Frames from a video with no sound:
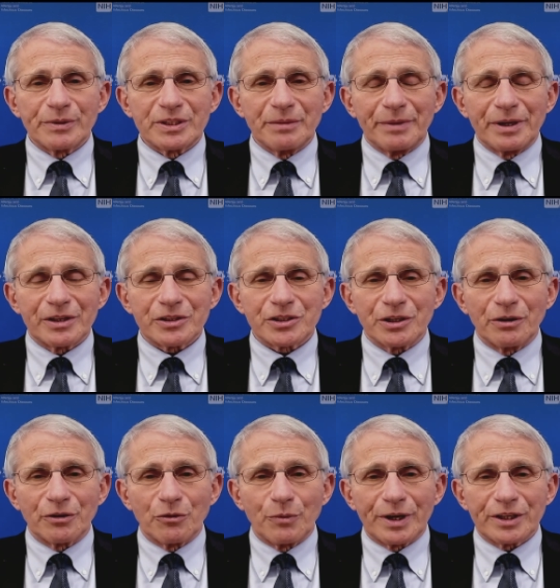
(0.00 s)
was in
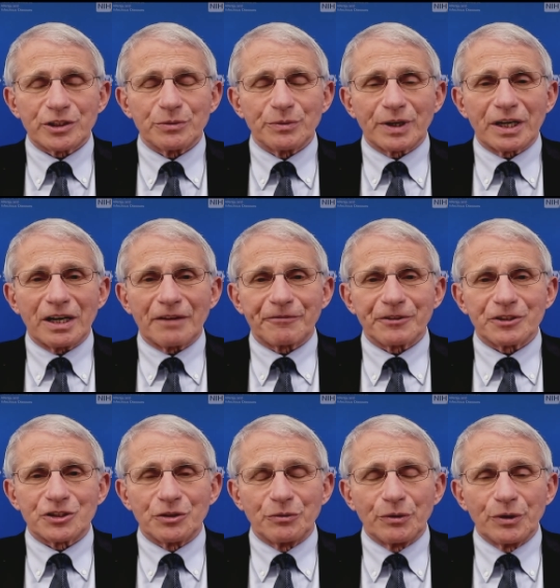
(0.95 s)
Minnesota, went to a
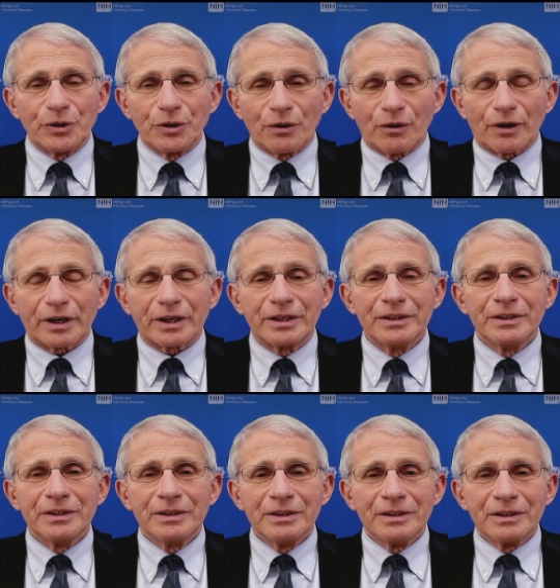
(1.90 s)
conference in New York,
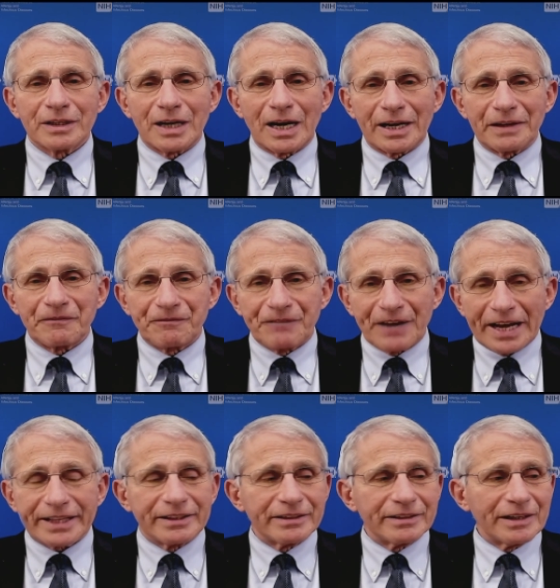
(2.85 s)
got
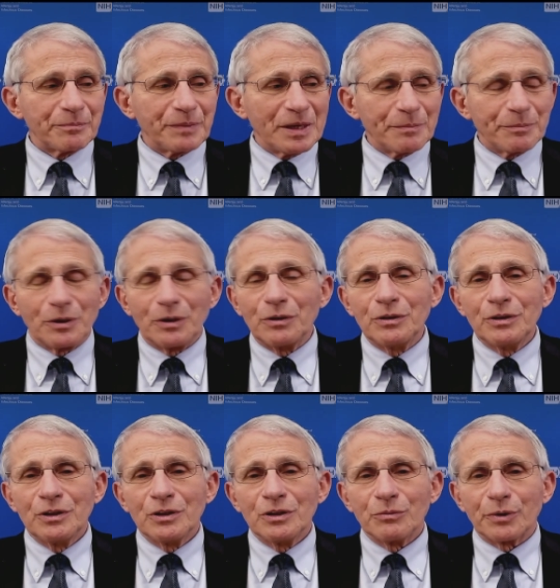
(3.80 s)
infected, and people
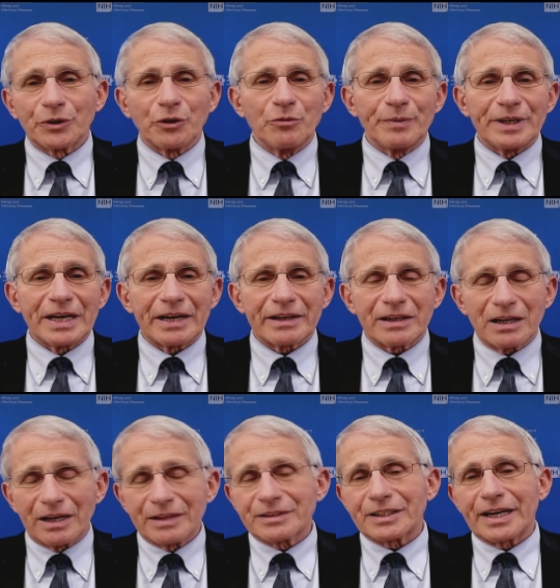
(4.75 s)
with whom he had
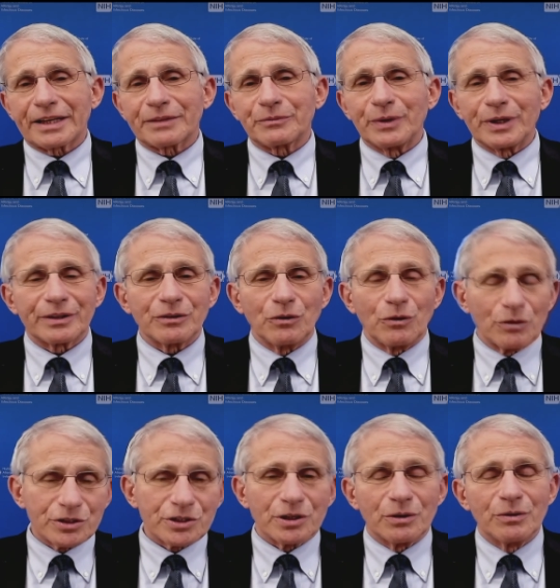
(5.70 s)
contact with
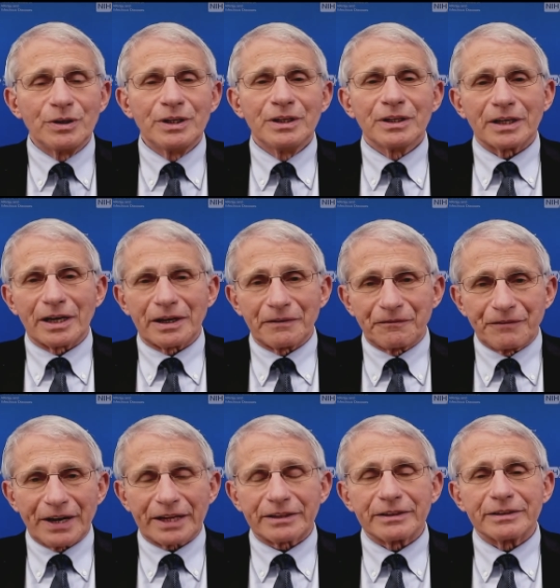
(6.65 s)
also got
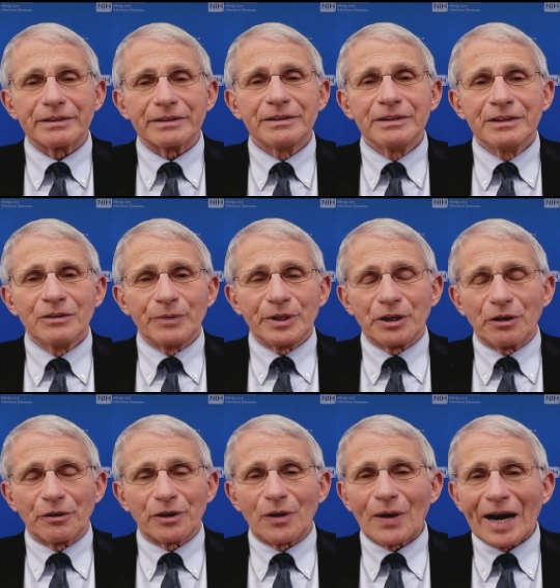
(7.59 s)
infected. We
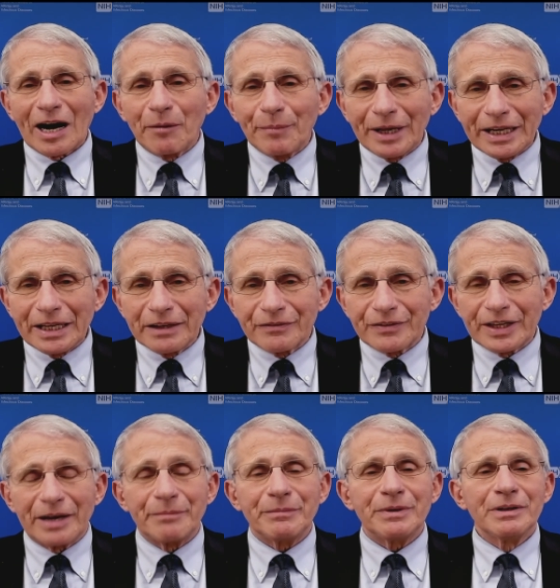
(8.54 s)
don't know how many of
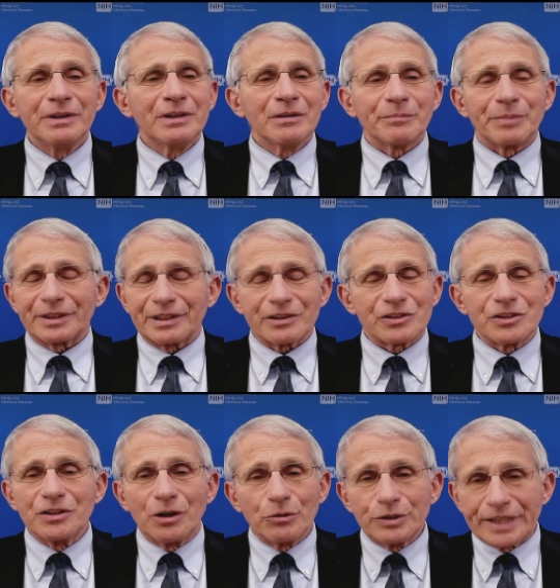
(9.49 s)
them, but
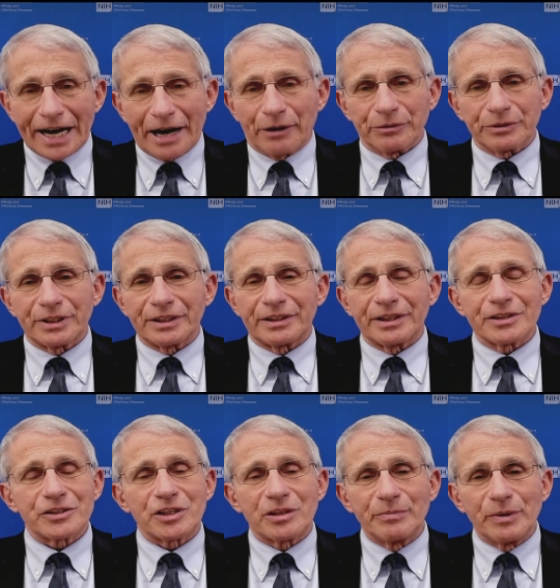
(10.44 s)
there's no doubt that
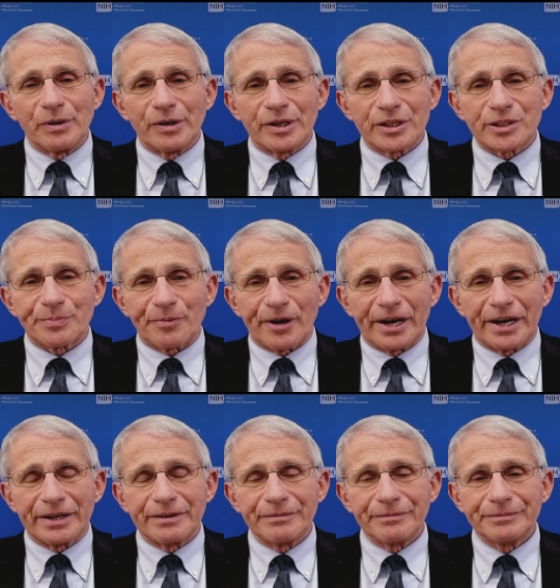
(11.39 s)
there's community spread.